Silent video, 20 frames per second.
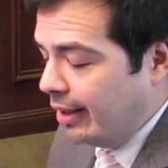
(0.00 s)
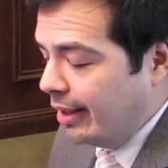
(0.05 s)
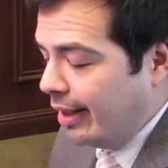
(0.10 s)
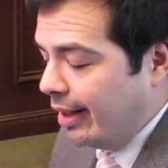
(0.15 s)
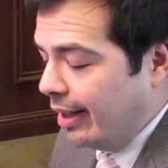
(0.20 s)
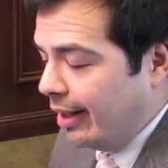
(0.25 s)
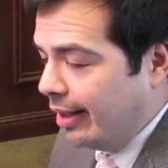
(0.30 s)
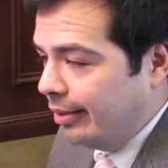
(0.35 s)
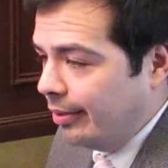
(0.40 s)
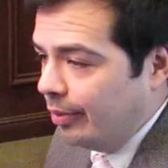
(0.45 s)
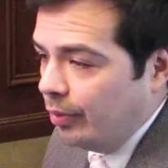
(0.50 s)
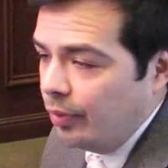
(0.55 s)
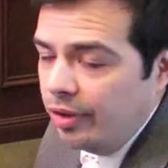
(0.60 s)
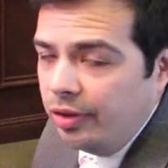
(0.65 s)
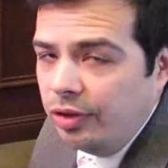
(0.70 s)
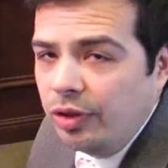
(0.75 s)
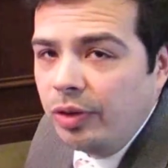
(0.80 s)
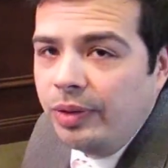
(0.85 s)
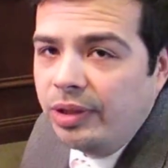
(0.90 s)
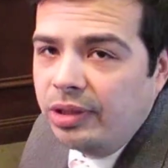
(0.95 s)
We're
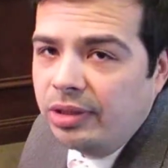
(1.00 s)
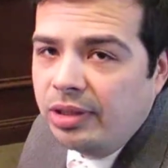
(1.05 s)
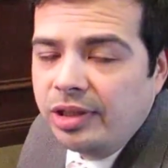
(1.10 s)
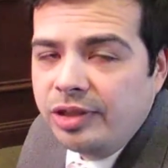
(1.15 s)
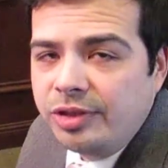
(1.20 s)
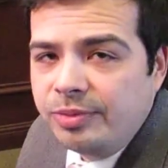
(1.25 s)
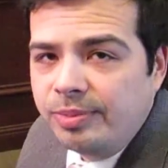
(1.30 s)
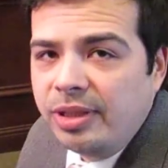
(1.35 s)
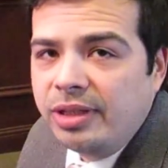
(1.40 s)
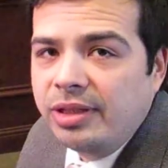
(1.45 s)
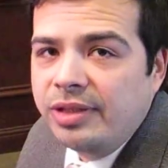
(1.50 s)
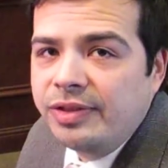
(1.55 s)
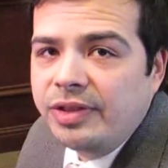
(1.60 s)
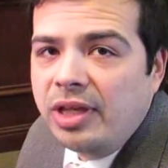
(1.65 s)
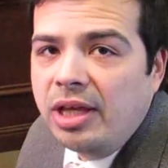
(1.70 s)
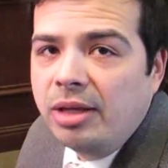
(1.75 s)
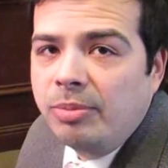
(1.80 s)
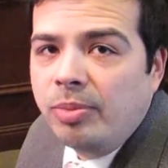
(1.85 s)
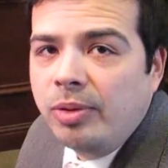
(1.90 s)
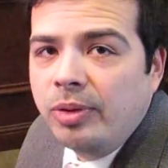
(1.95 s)
doing this because
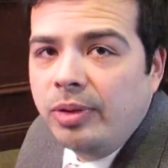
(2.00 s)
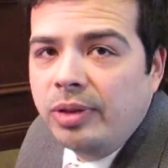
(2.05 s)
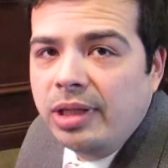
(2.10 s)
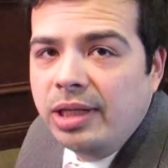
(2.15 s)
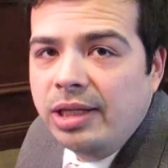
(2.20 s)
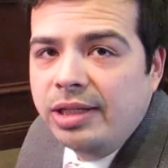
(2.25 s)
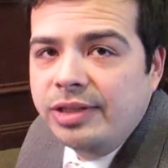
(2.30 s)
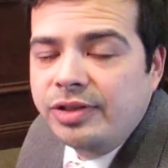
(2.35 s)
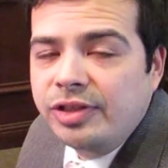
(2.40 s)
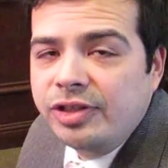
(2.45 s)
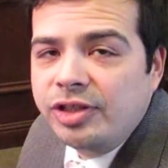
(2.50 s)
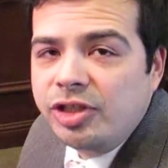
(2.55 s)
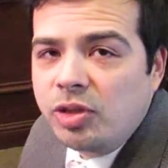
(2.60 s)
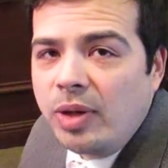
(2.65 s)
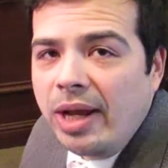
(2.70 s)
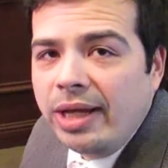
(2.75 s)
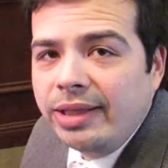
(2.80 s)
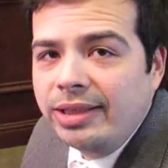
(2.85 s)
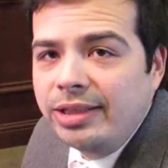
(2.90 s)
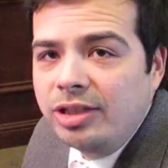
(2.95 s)
April is
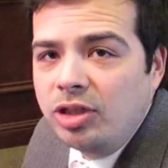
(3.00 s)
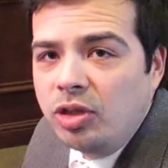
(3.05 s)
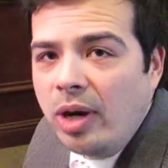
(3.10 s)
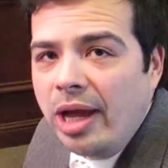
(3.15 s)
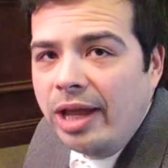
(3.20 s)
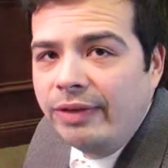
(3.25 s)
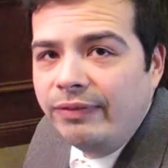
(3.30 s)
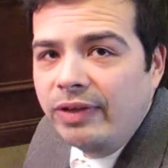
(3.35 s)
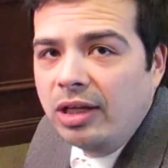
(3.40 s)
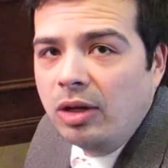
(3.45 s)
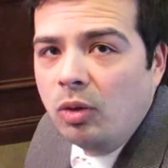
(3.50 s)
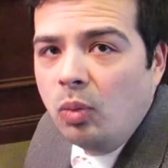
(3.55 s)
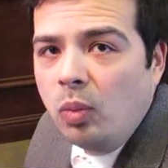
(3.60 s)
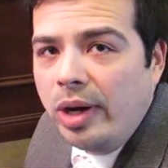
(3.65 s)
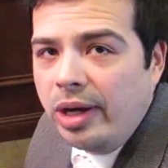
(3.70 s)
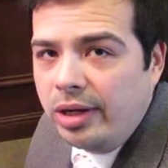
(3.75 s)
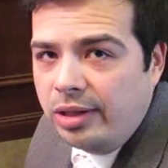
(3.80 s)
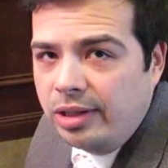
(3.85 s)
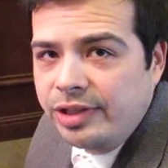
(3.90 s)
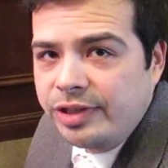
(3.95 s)
Distracted Driving
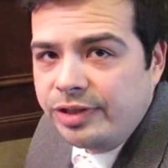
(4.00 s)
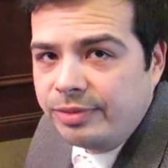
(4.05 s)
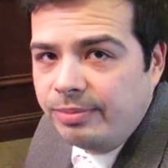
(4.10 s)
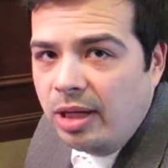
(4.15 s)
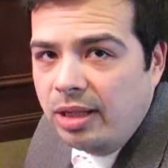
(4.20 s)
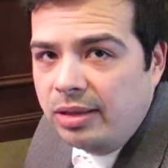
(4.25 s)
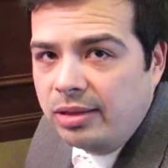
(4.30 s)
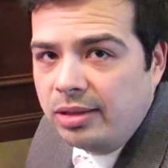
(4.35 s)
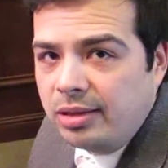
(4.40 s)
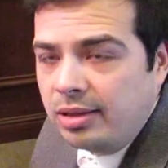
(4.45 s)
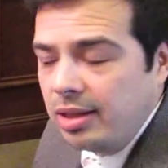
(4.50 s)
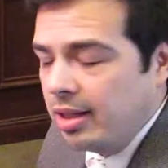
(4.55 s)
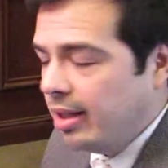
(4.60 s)
Awareness Month.